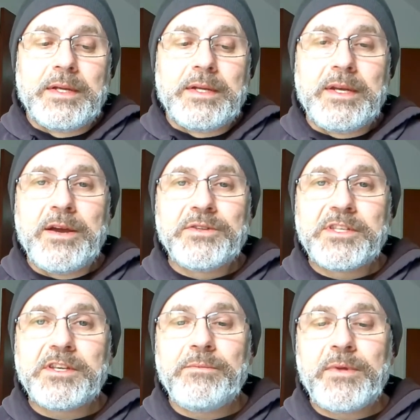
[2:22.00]
Now, in
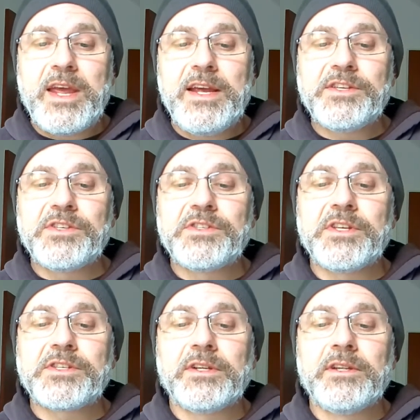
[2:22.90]
some cases,
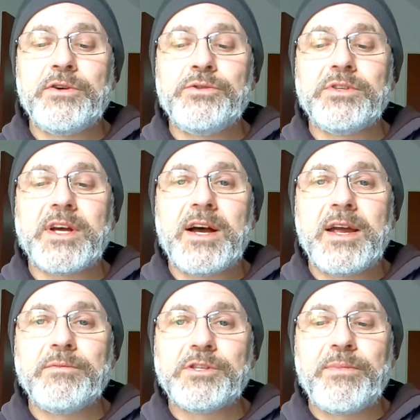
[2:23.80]
this alone
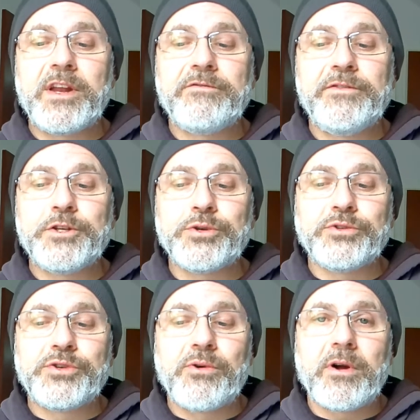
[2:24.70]
time is
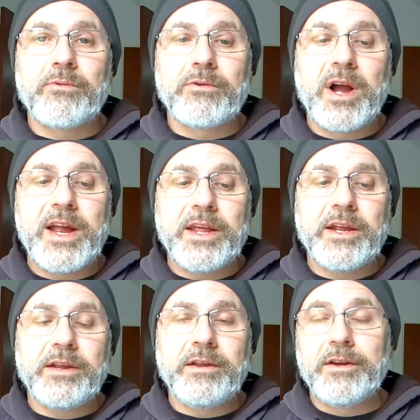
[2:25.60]
beneficial to our
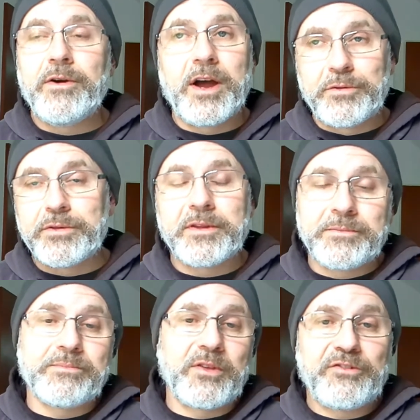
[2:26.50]
writing, other
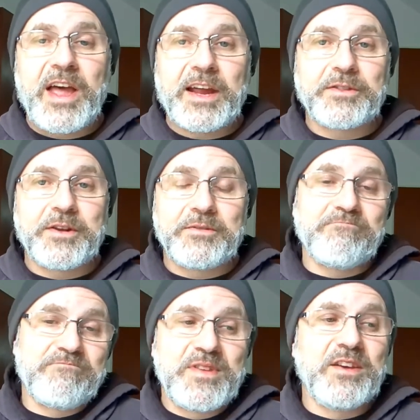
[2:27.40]
than the fact that it
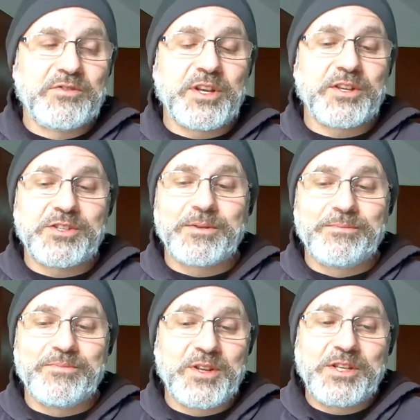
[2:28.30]
gives us
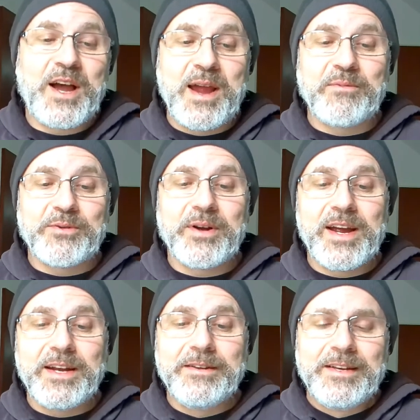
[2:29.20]
the time to
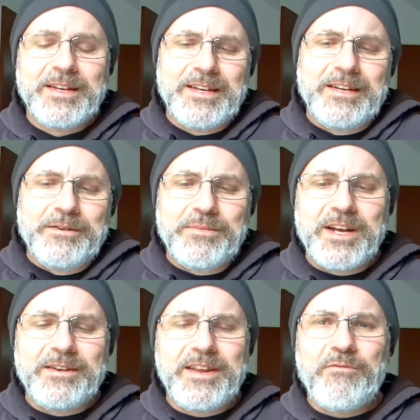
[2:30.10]
write.
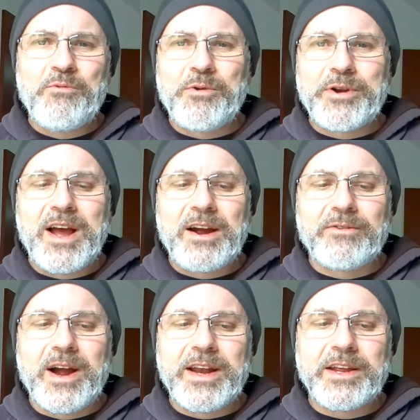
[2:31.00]
But even when we're not
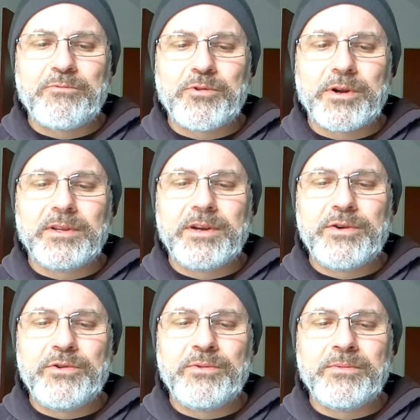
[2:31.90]
writing and we're
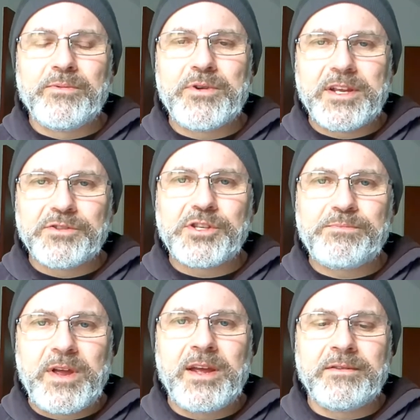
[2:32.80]
alone, we can
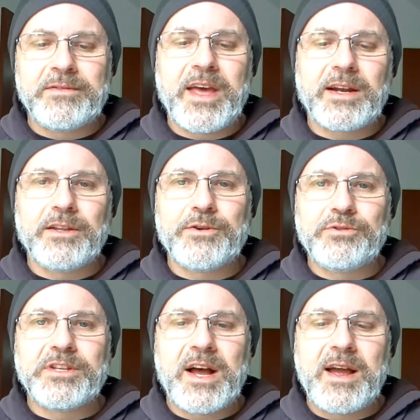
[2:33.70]
spend that
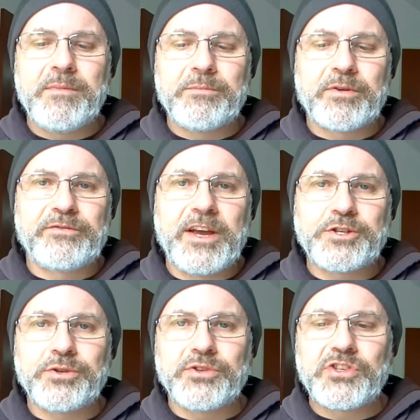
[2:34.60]
alone time in
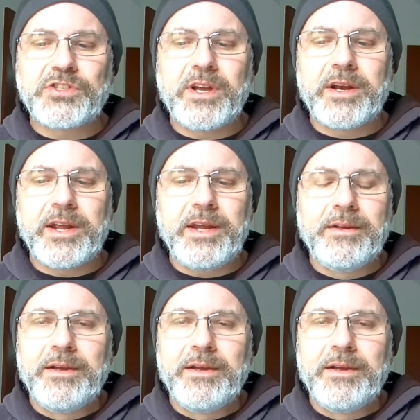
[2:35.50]
professional study.